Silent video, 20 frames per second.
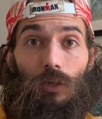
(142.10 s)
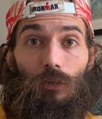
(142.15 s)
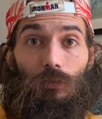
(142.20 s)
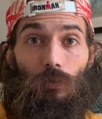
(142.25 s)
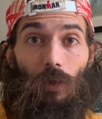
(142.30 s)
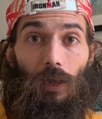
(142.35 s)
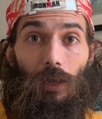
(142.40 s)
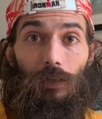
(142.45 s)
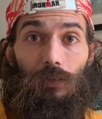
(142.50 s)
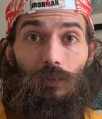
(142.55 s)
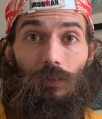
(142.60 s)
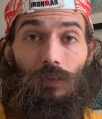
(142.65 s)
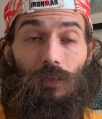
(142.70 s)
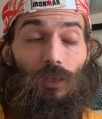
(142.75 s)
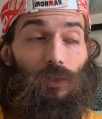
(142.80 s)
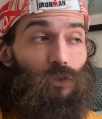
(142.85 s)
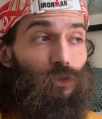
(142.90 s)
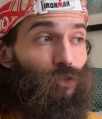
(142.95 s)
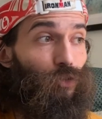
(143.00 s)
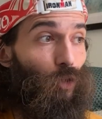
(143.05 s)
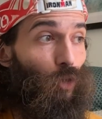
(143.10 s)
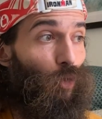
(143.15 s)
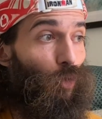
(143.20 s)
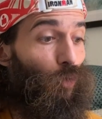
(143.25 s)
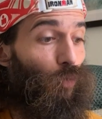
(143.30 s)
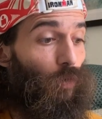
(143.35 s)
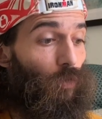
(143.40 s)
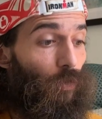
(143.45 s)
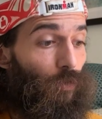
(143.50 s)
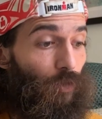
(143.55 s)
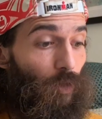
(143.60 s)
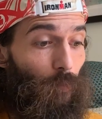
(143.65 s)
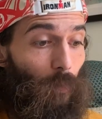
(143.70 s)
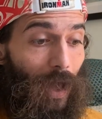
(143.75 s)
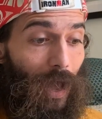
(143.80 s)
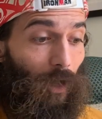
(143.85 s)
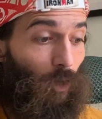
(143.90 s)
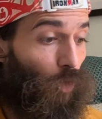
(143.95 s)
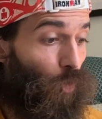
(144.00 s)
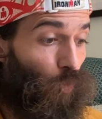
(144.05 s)
right? So the
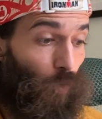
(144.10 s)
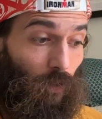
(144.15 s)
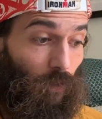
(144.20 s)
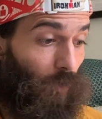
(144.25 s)
mango